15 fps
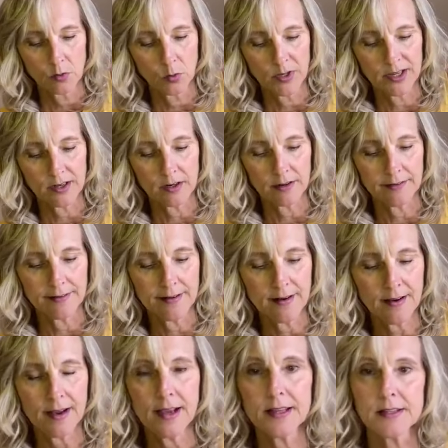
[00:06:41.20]
we are
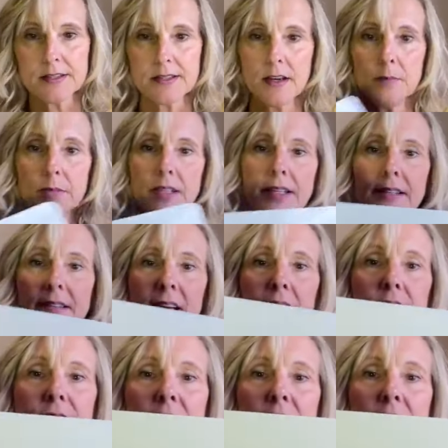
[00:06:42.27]
not doubling that